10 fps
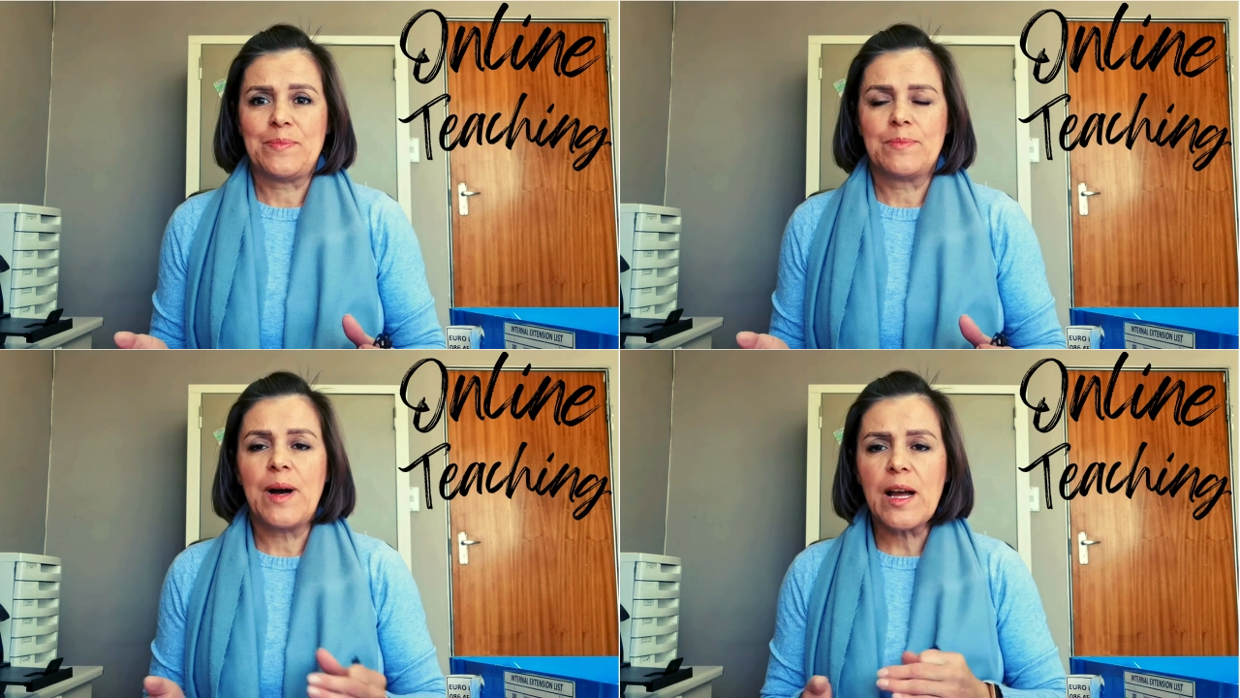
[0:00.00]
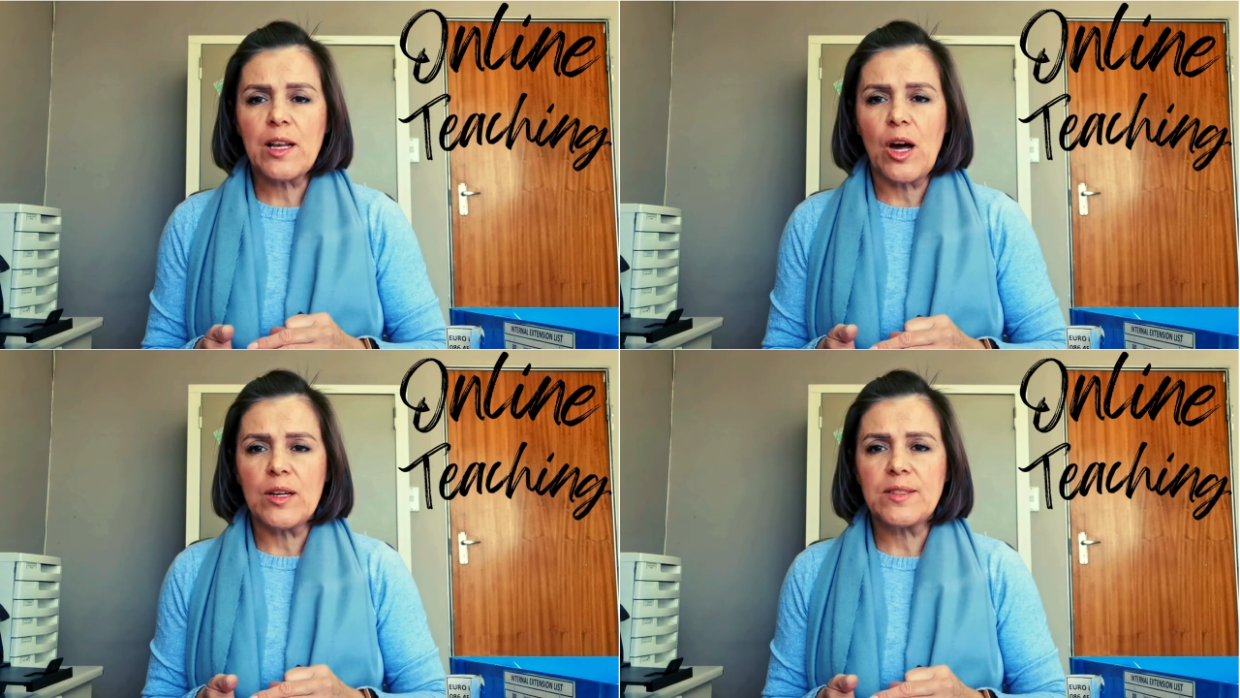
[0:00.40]
My
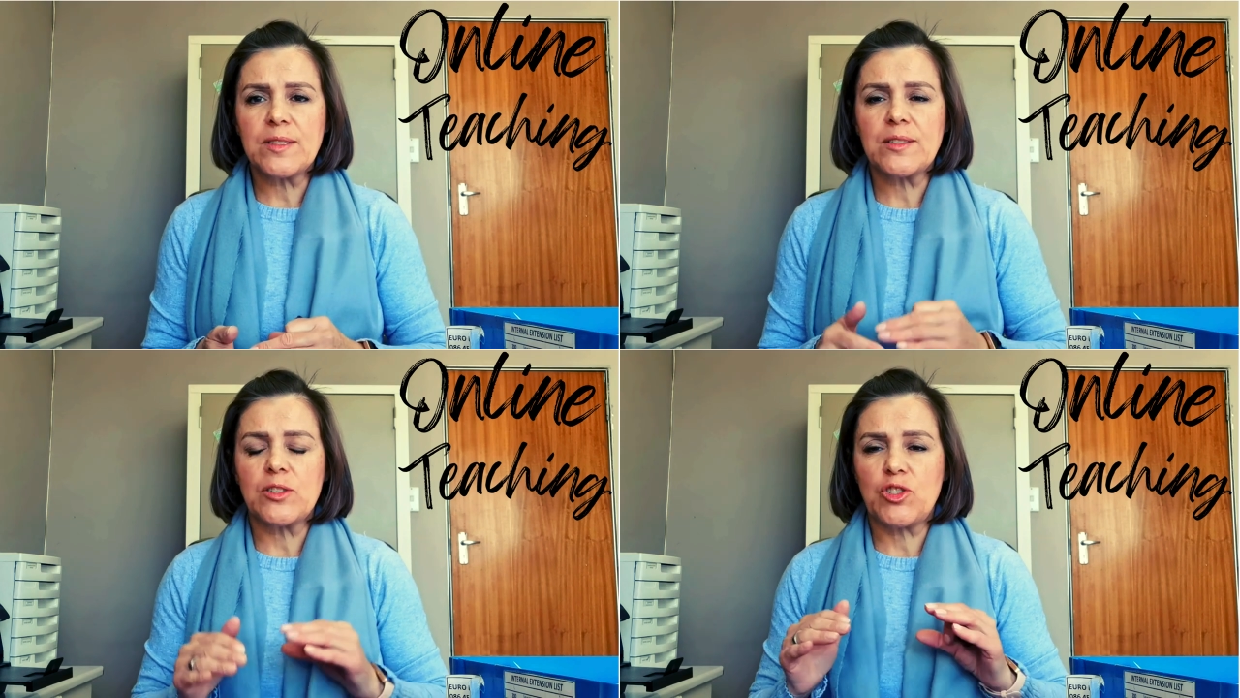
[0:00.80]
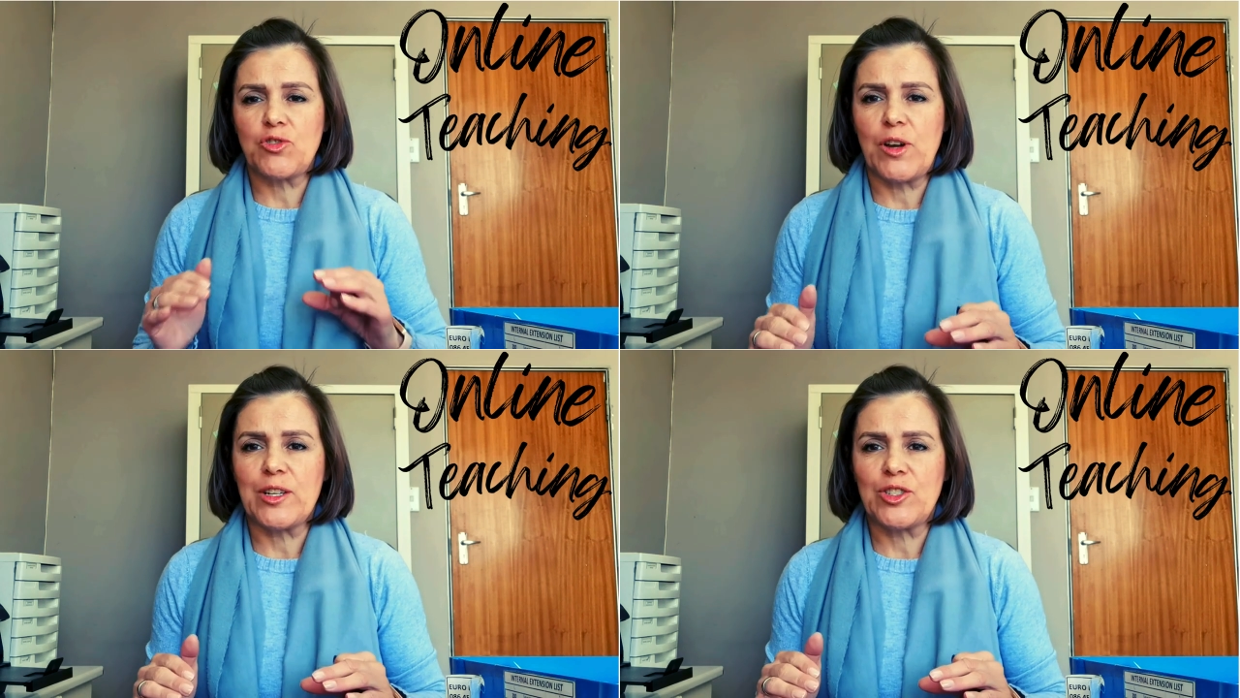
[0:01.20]
classes are
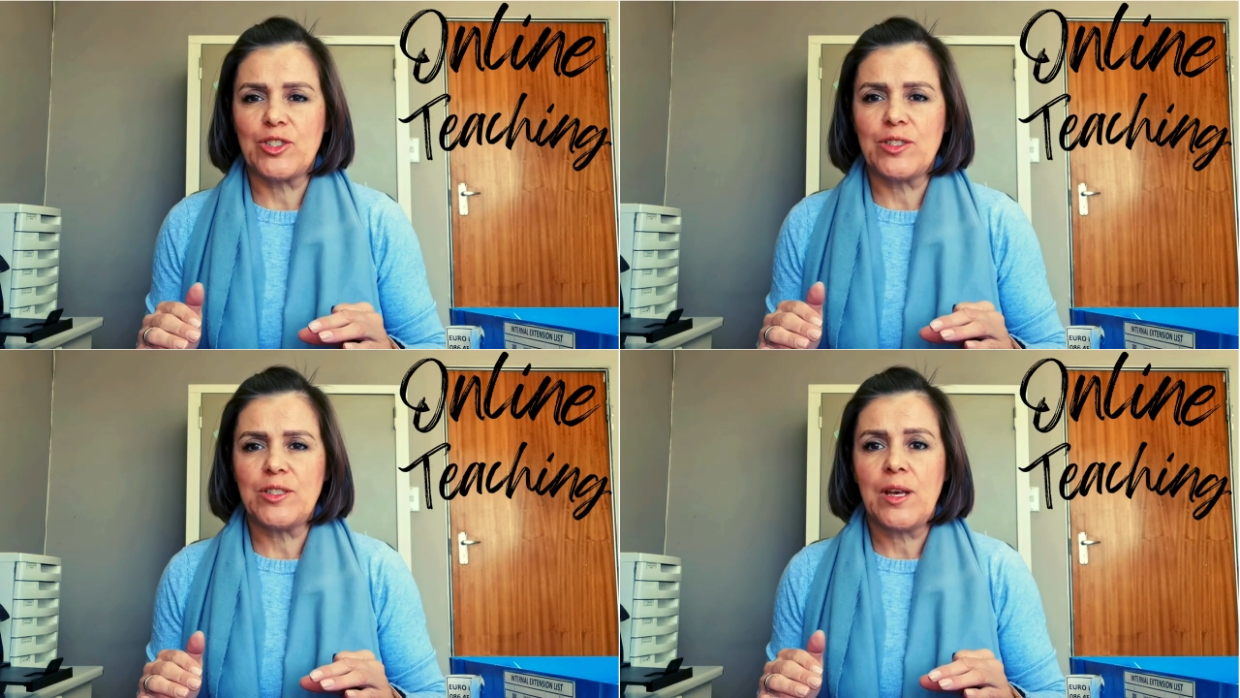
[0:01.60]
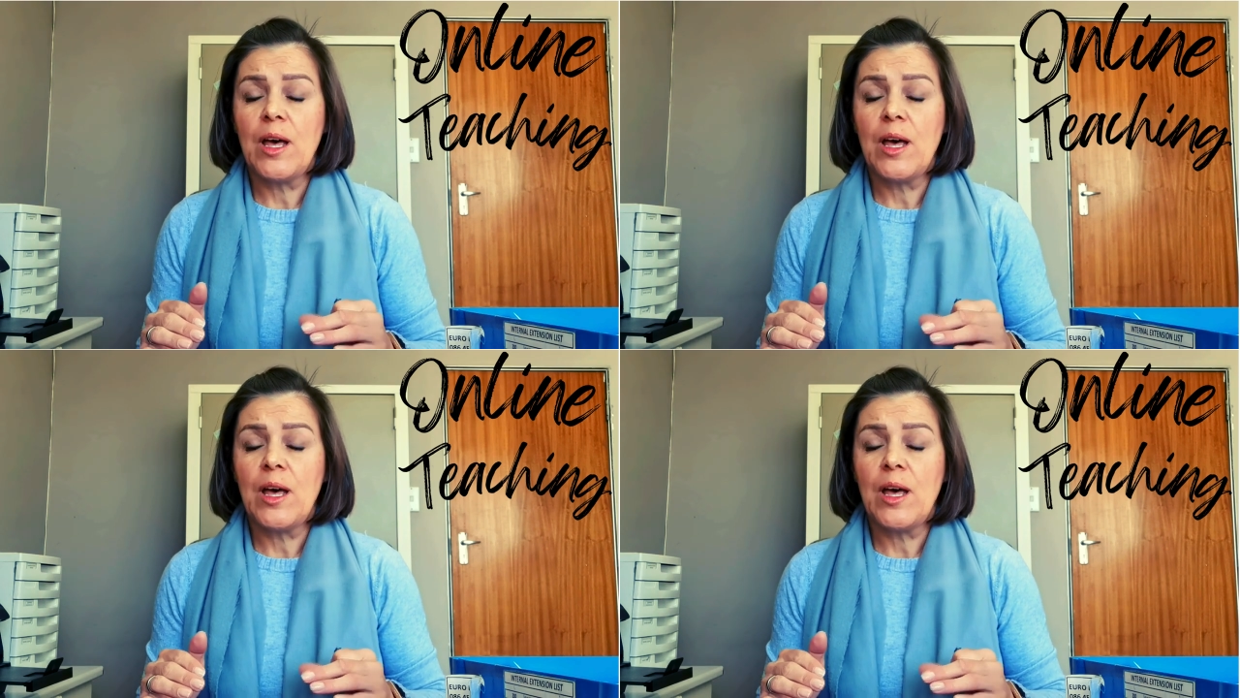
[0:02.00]
structured,